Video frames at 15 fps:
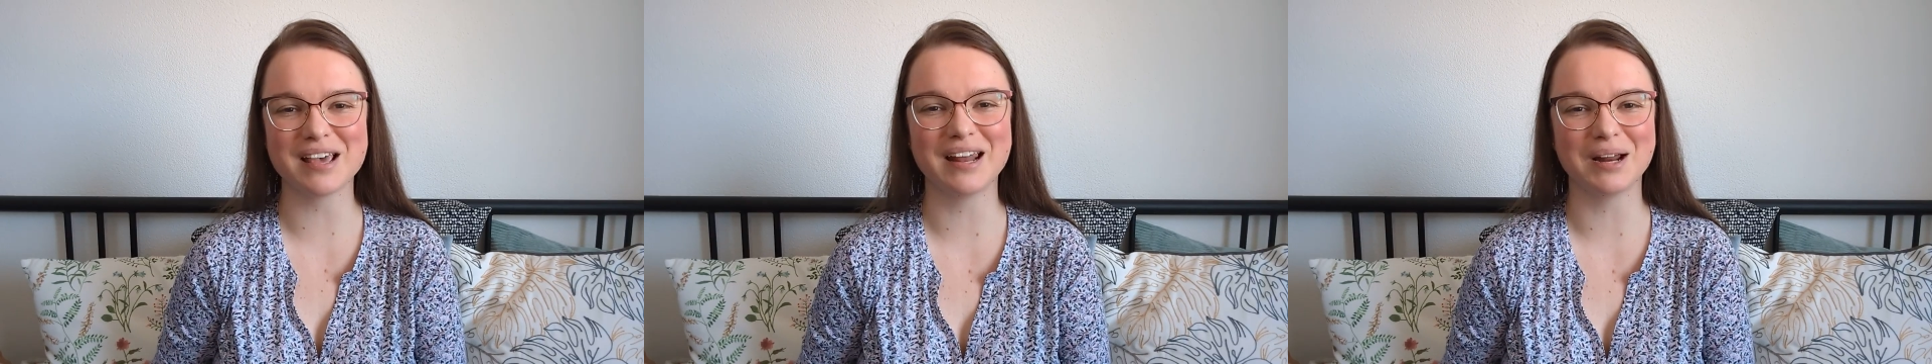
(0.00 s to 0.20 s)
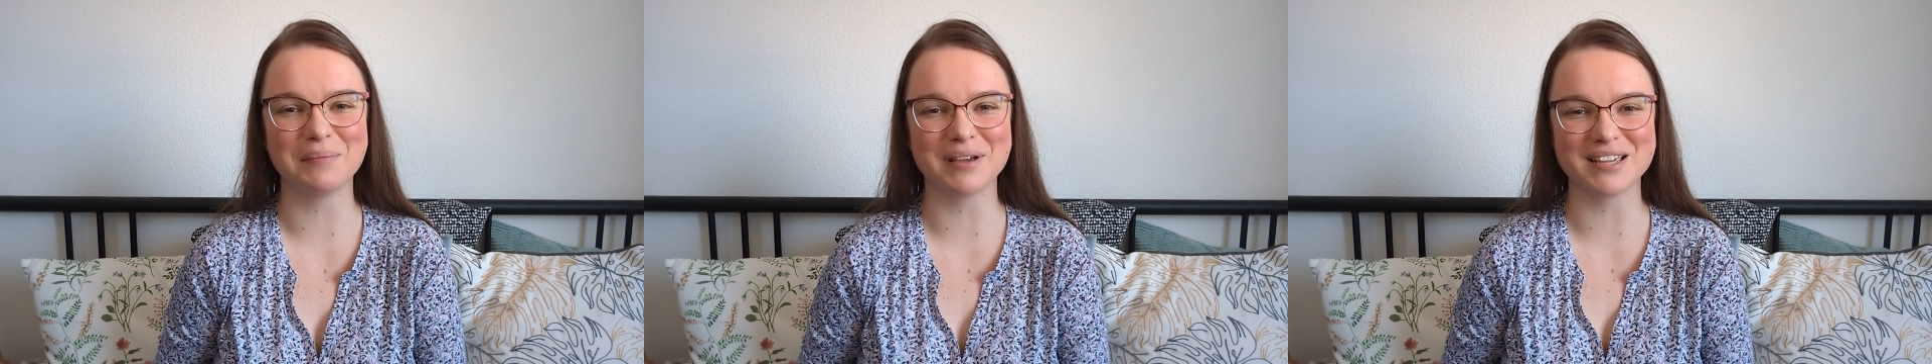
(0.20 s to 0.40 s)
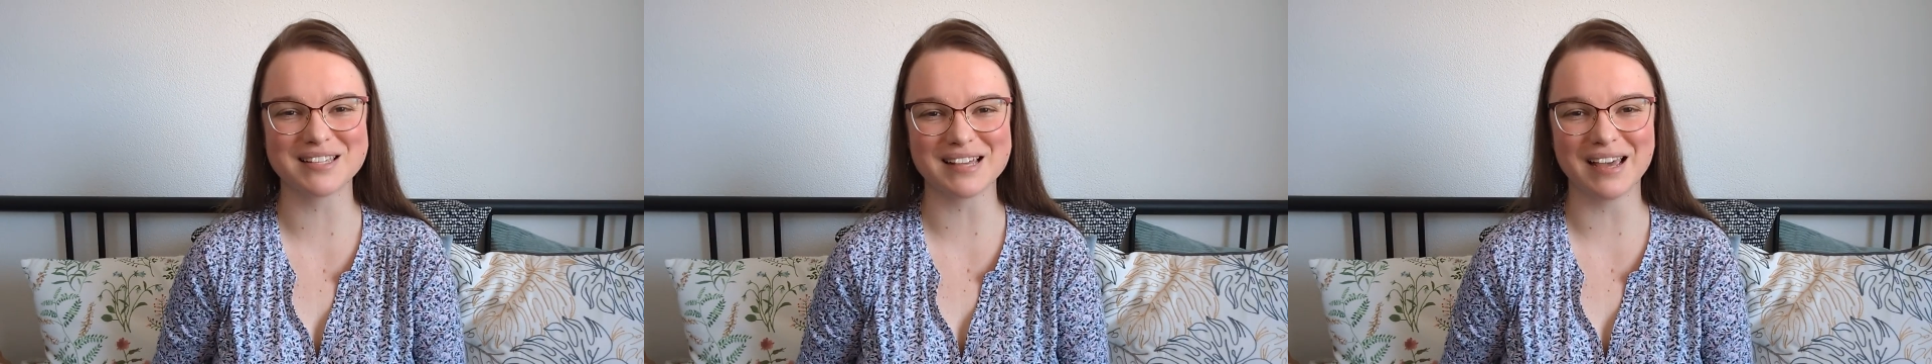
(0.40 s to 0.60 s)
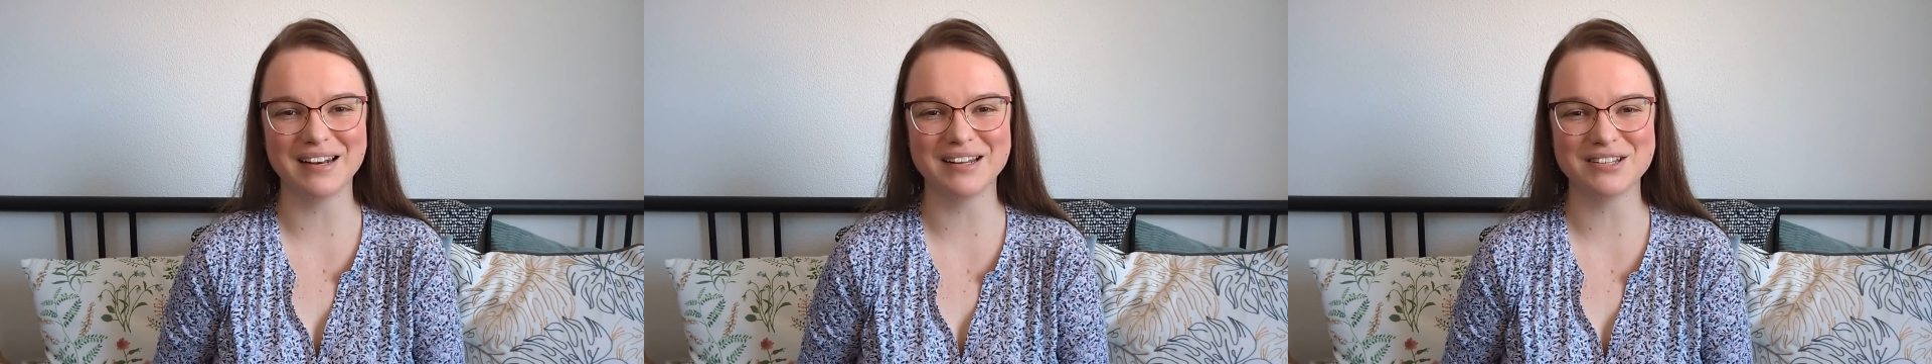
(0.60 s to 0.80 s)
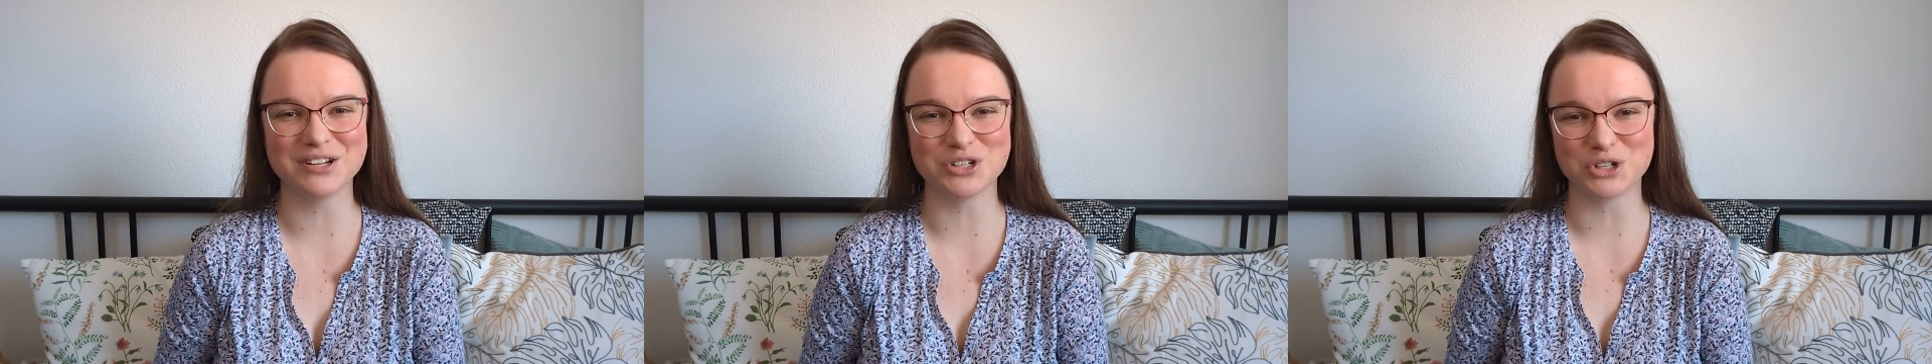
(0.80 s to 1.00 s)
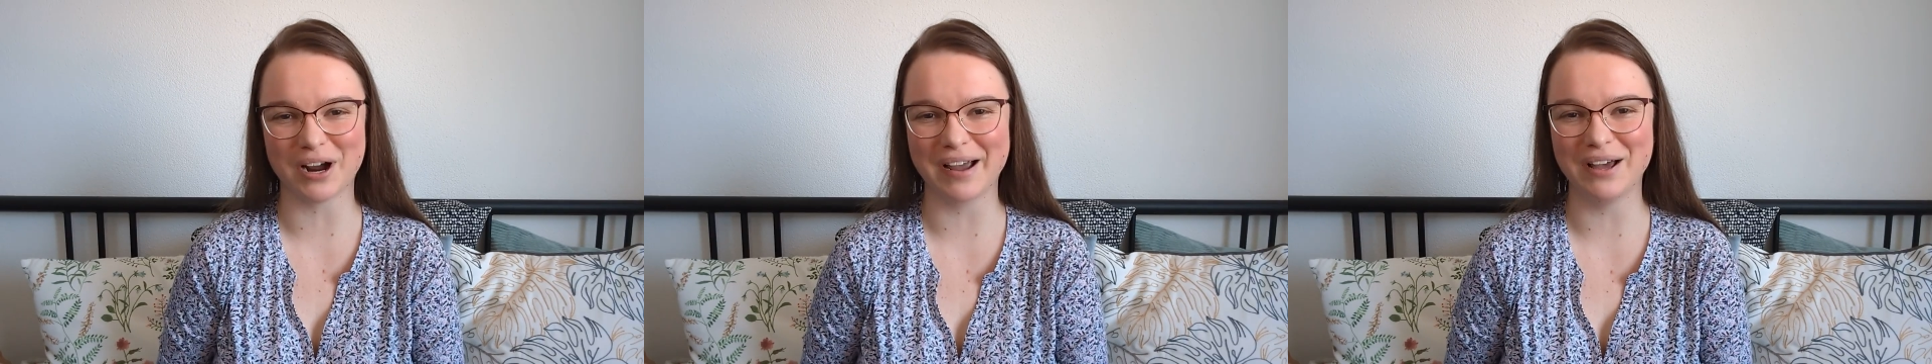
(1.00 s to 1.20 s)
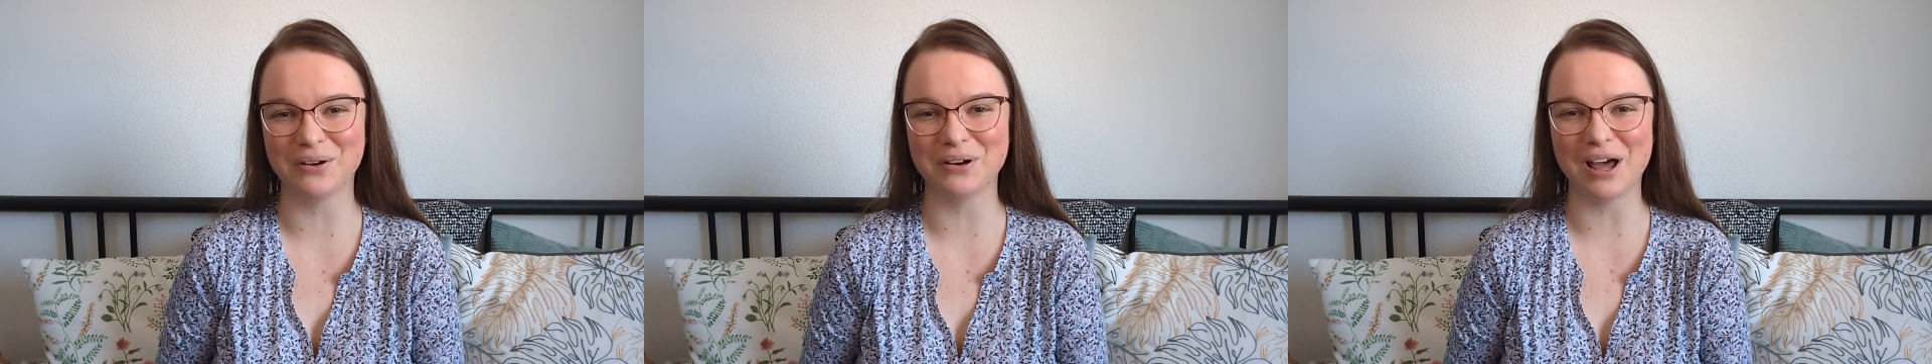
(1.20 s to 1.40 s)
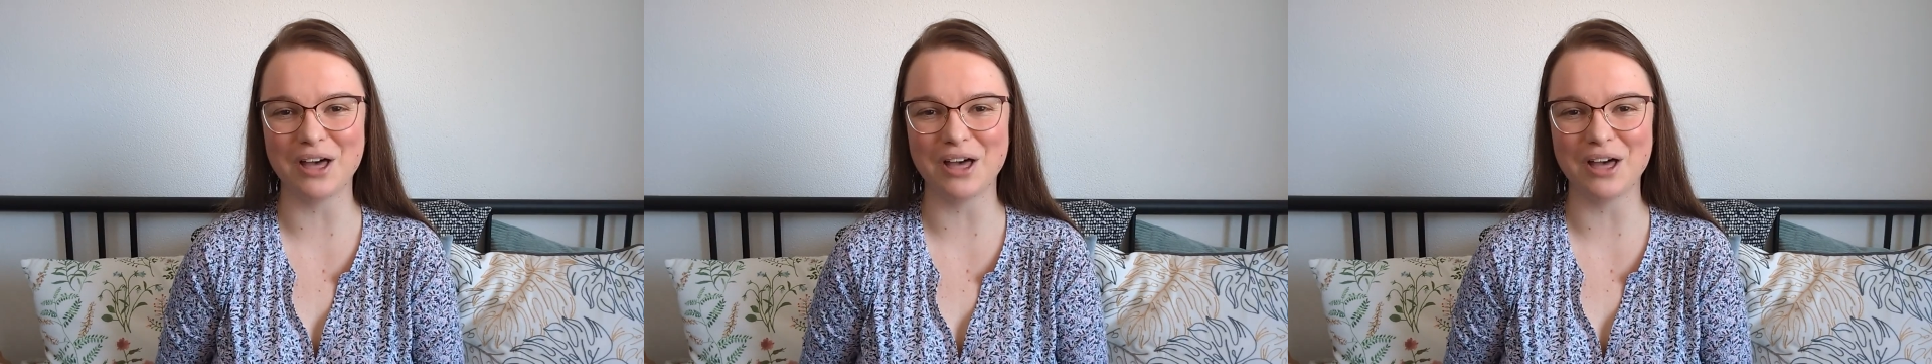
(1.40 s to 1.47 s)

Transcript: and I'm excited to try out